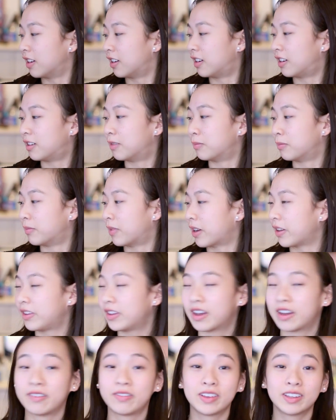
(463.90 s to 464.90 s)
Um,
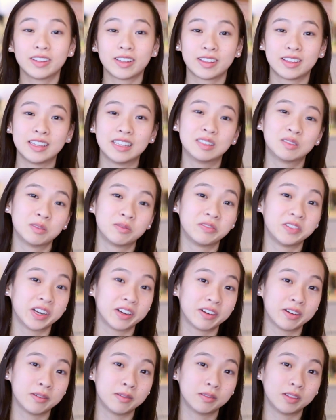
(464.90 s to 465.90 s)
yeah, I feel like these would
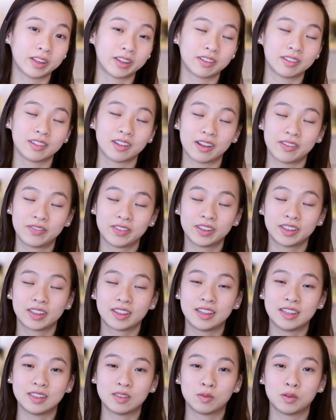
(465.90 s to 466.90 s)
very, like, I feel
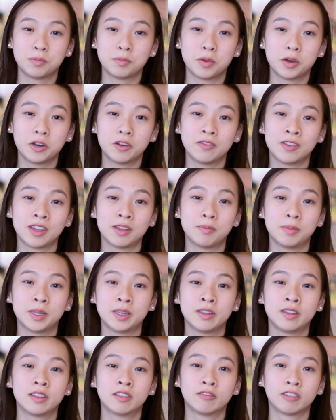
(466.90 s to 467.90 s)
like these would motivate
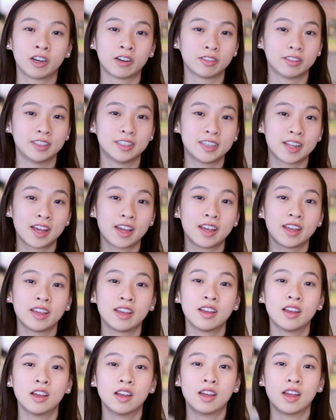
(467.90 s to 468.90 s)
me throughout the
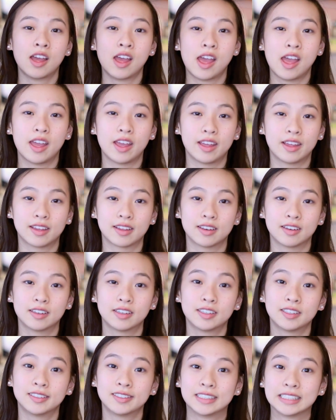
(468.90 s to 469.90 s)
day,
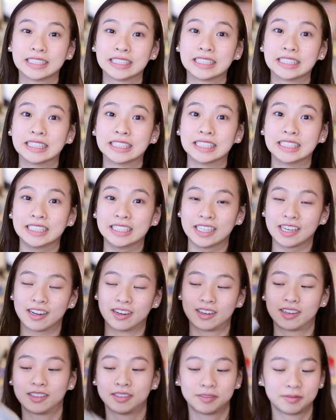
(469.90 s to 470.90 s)
and, yeah.